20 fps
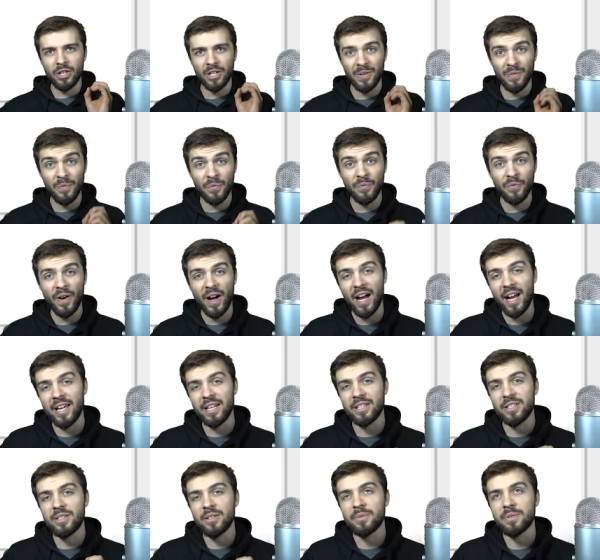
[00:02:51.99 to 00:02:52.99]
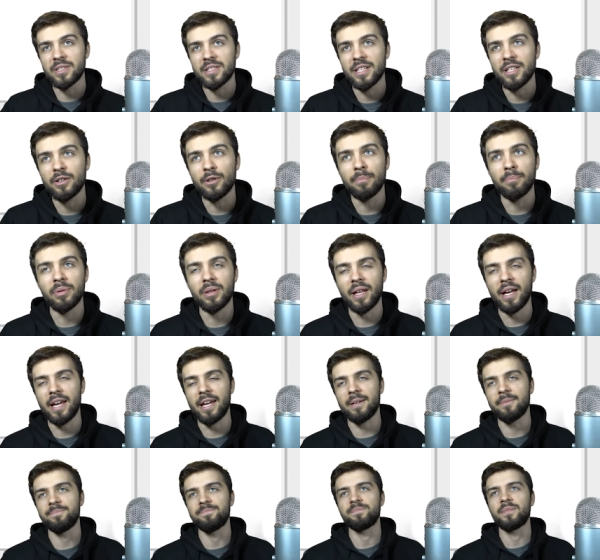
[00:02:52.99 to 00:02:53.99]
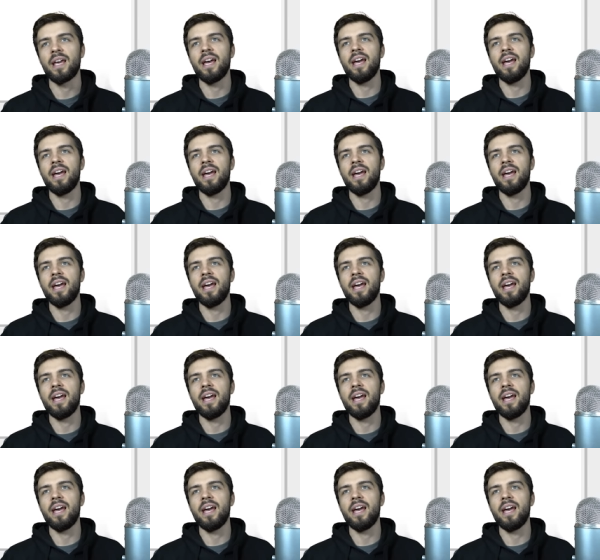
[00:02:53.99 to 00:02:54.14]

confined to a single plane.